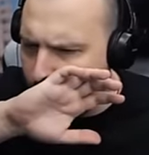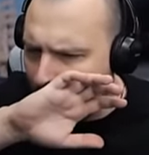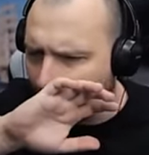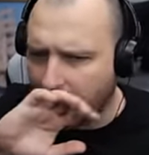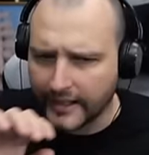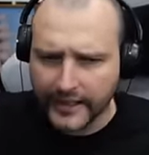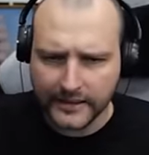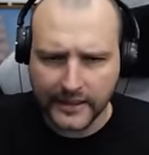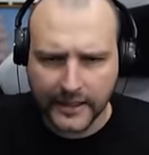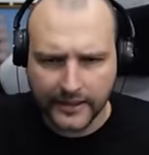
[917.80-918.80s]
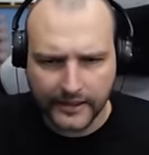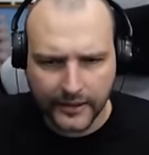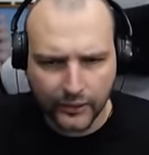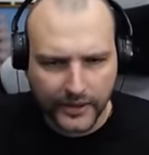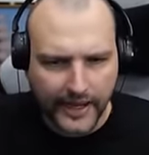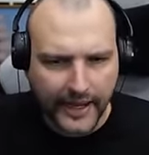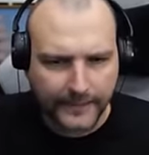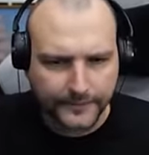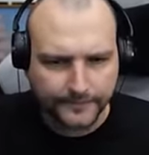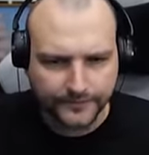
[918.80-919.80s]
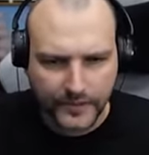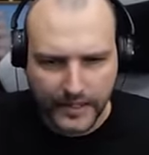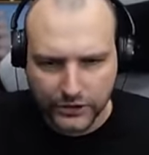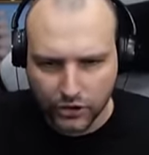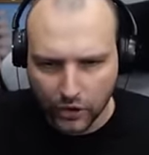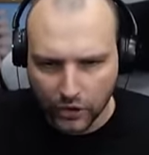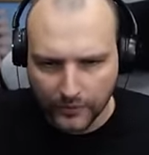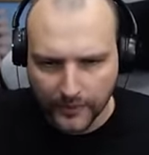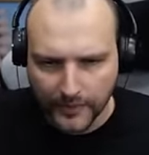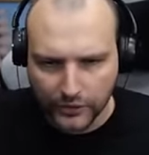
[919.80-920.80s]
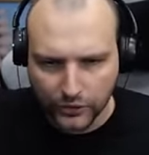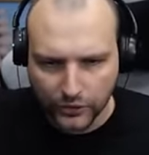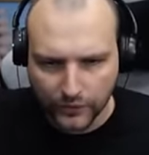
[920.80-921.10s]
I can guarantee you that. That's all we want to do,